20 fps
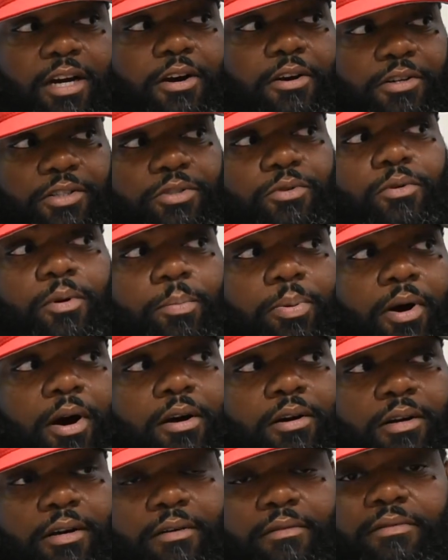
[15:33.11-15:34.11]
I heard you were
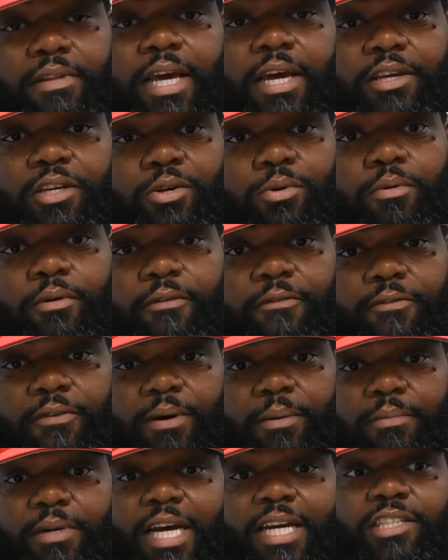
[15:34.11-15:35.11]
part of that you were
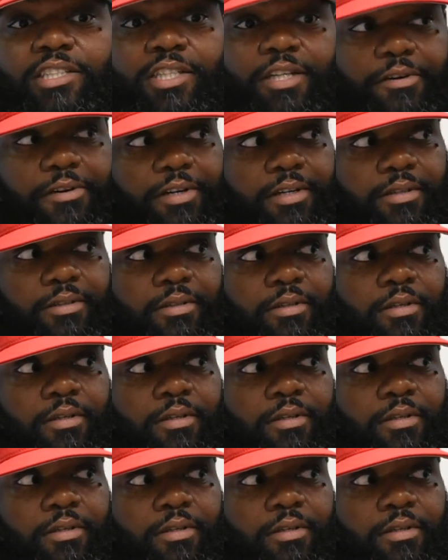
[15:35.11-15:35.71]
from Nigeria.